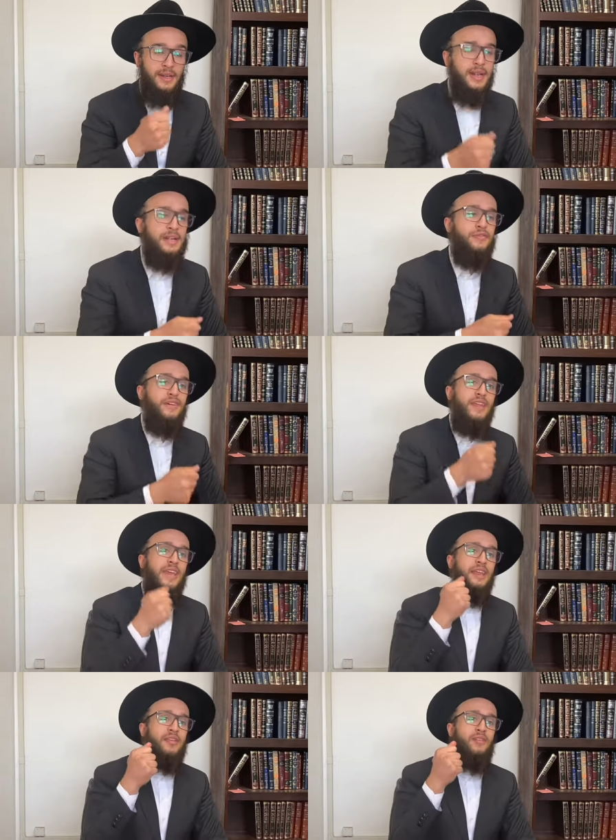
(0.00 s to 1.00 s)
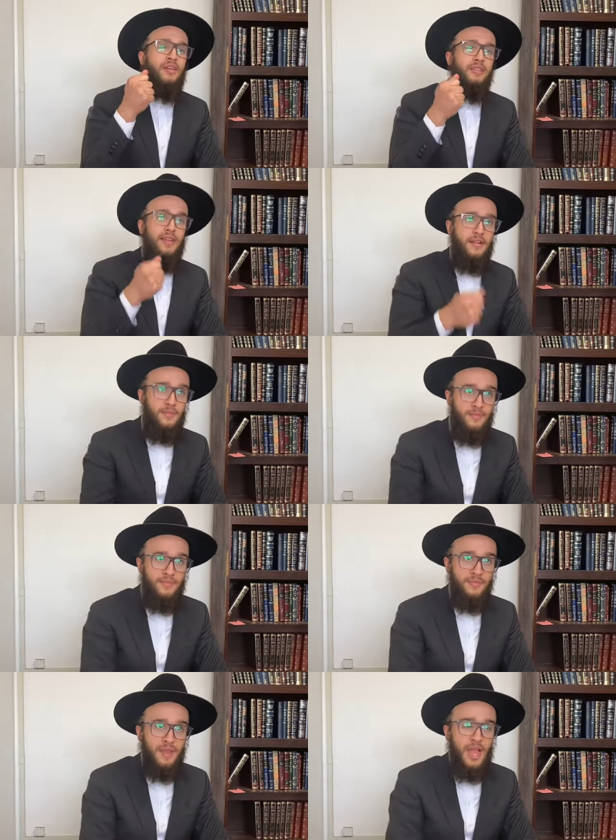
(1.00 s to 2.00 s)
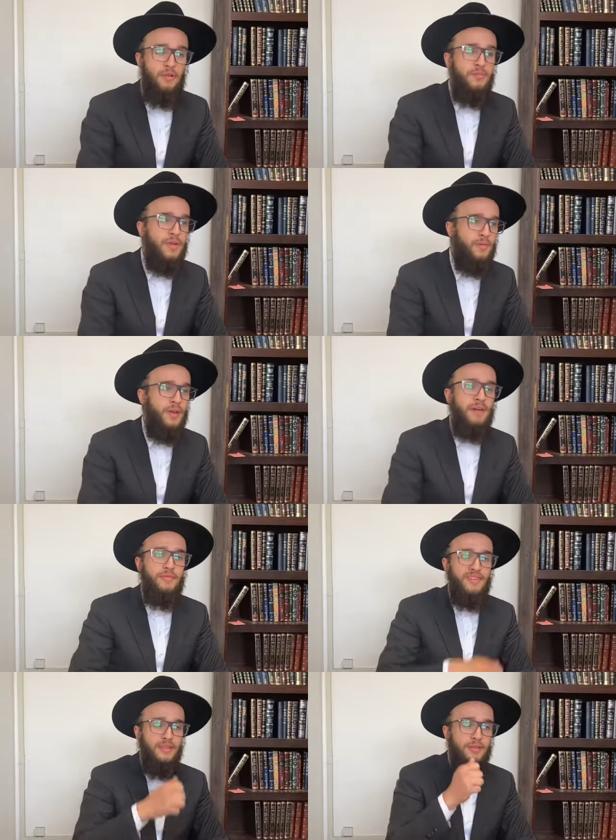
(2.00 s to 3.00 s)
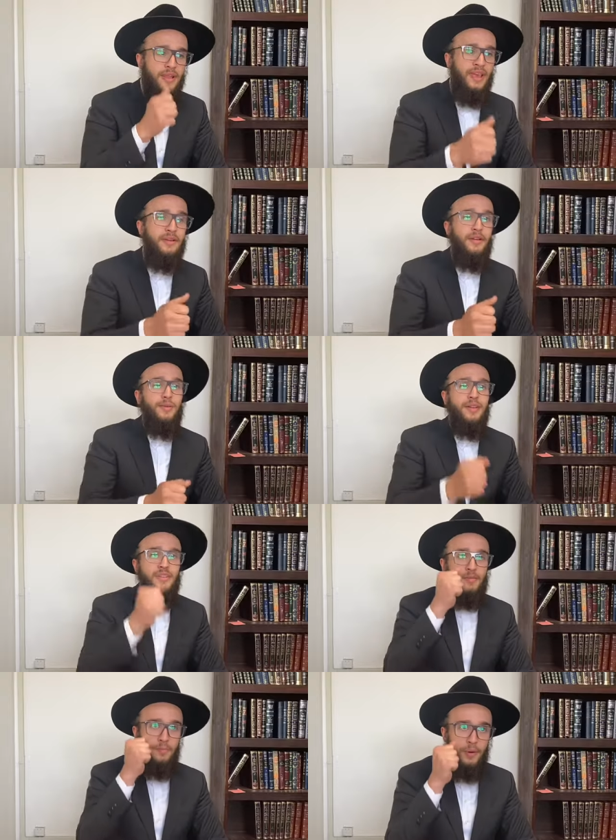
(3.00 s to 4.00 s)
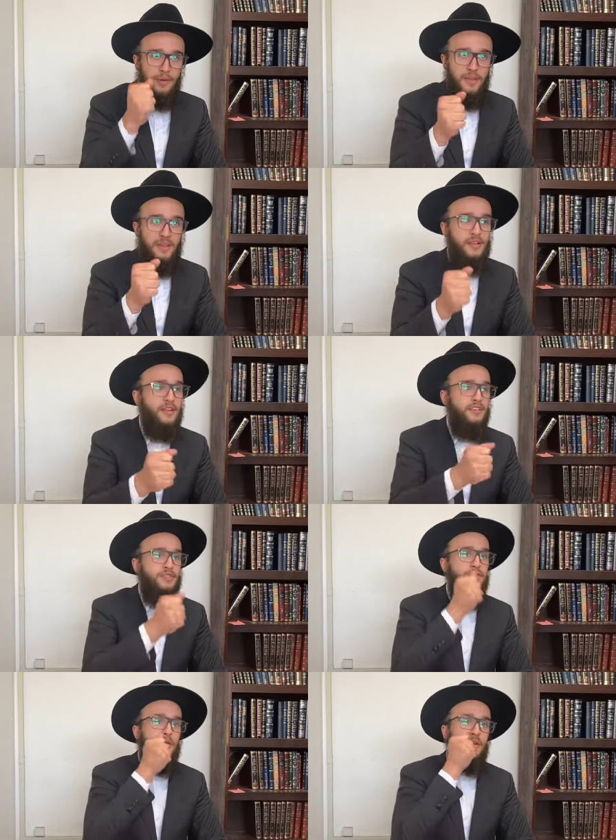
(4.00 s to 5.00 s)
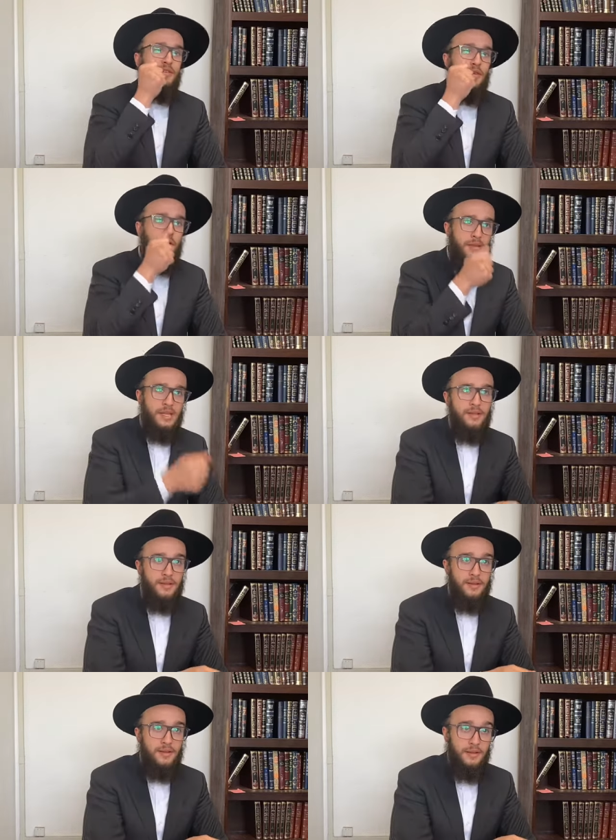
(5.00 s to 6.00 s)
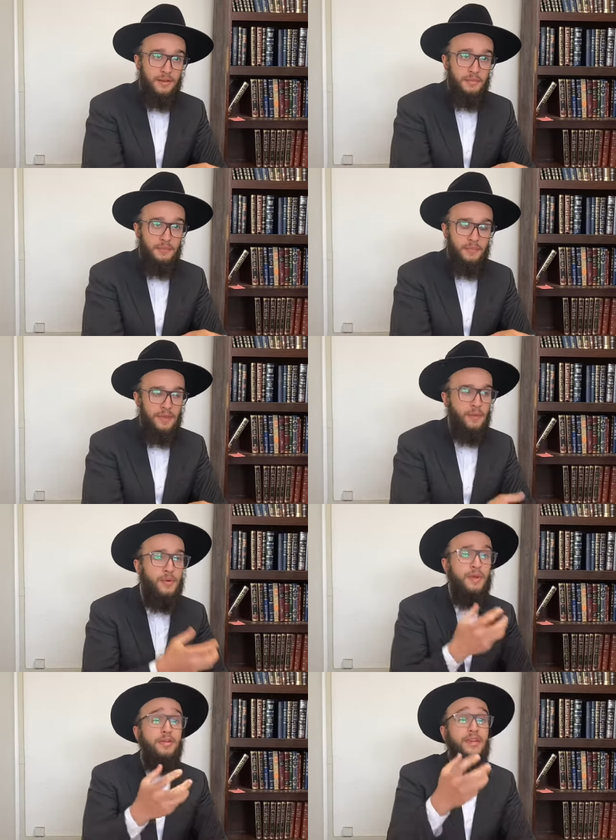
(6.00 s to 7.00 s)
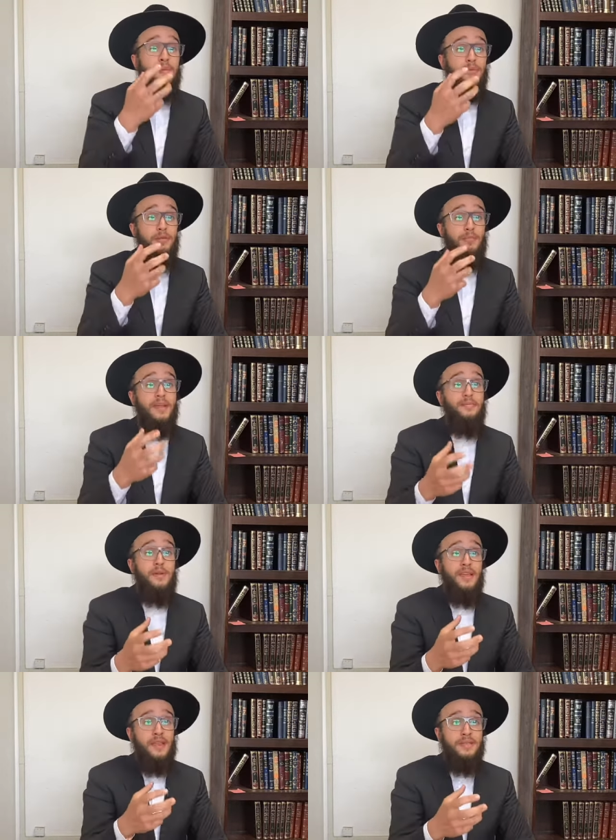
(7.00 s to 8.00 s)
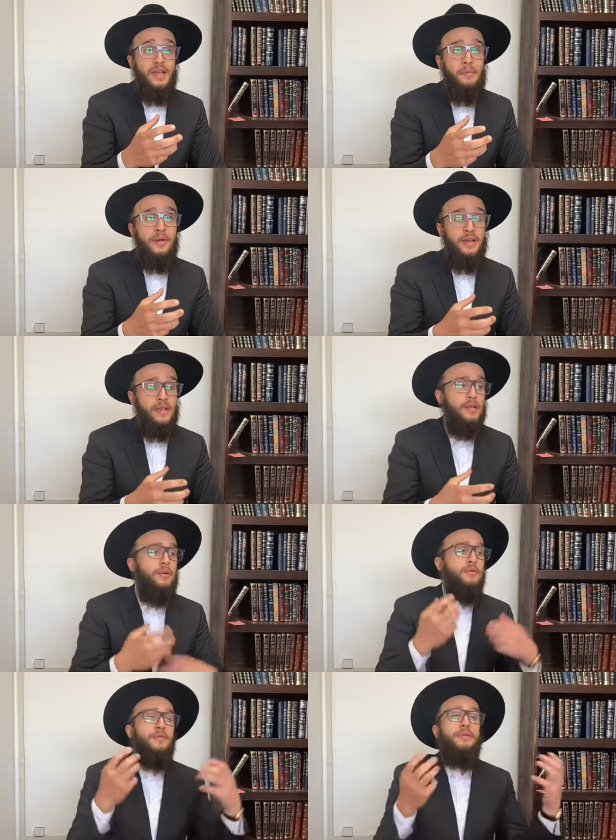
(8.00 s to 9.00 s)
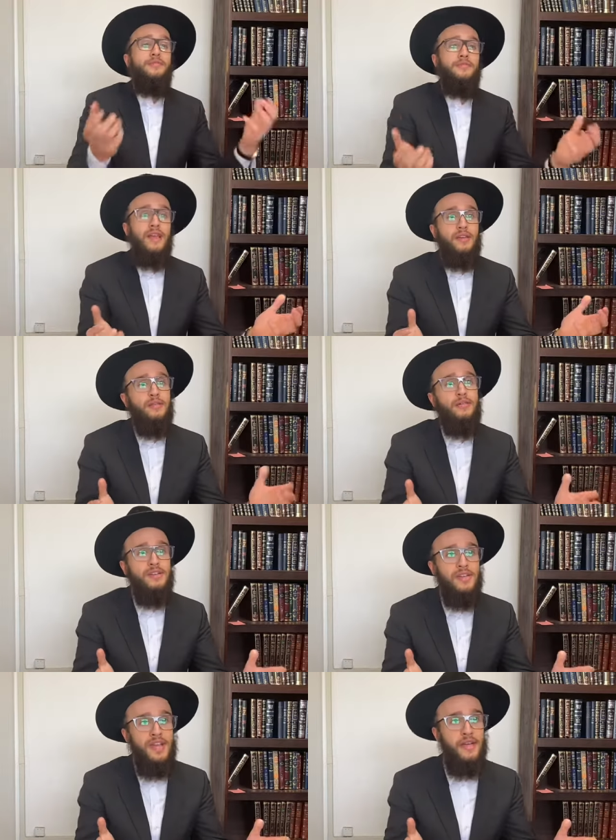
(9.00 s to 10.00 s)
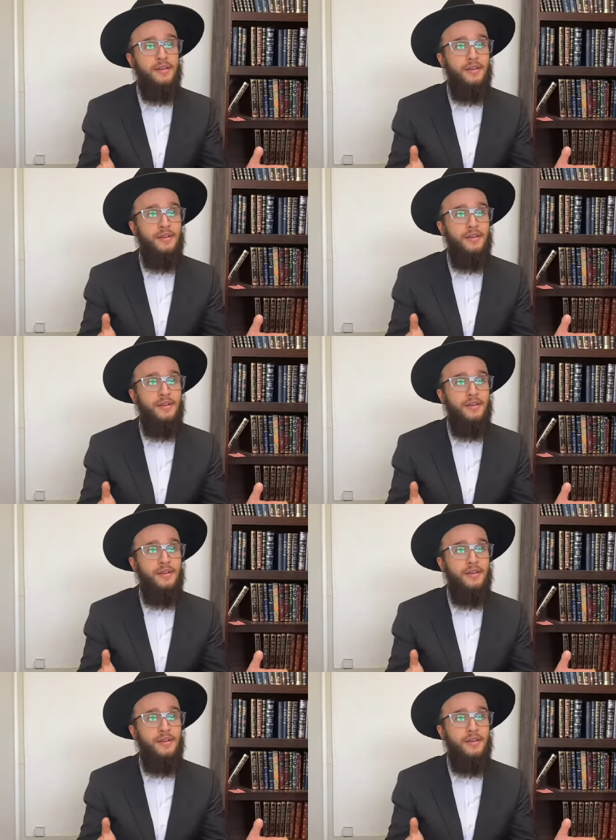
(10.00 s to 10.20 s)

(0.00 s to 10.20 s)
And if we take it into our hands now, and remember every single day what is important and not just treat what is urgent, we could come to a place, Bezat Hashem, that when we reach to next Rosh Hashanah,